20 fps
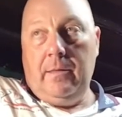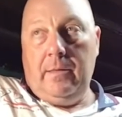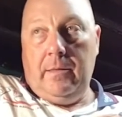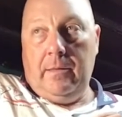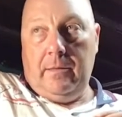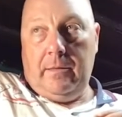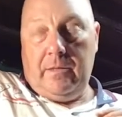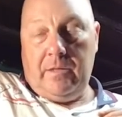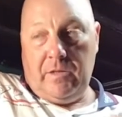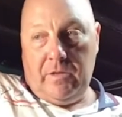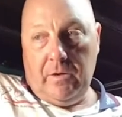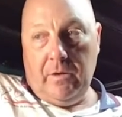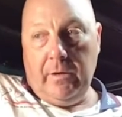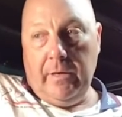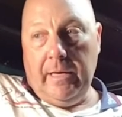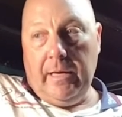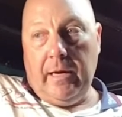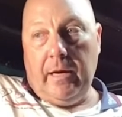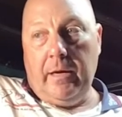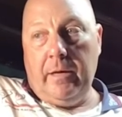the story
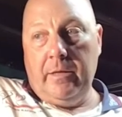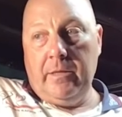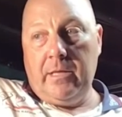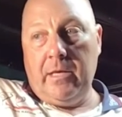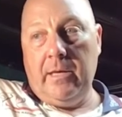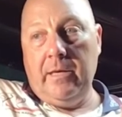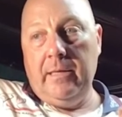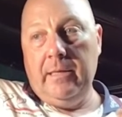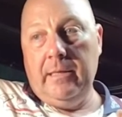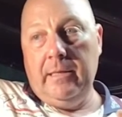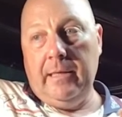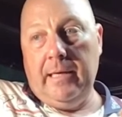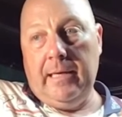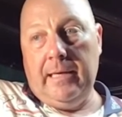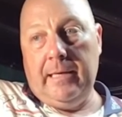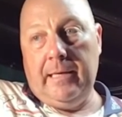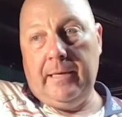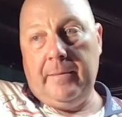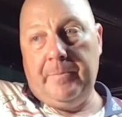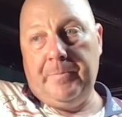goes
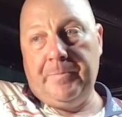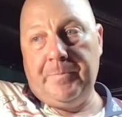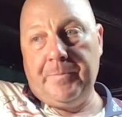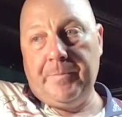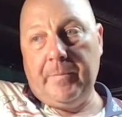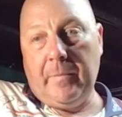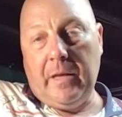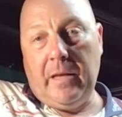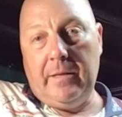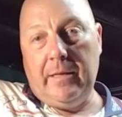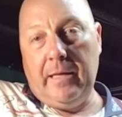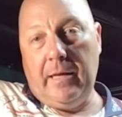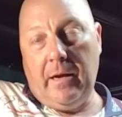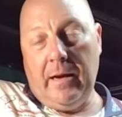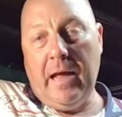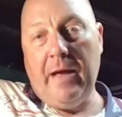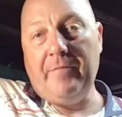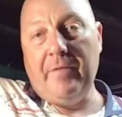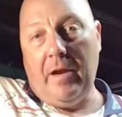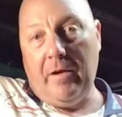they don't
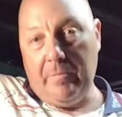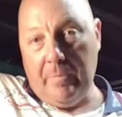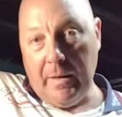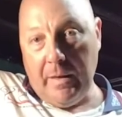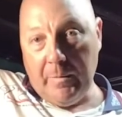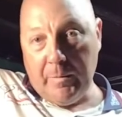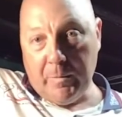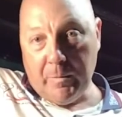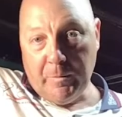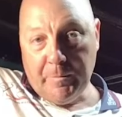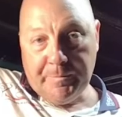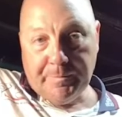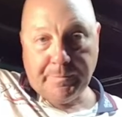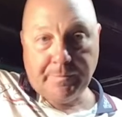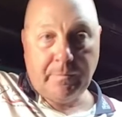have enough people.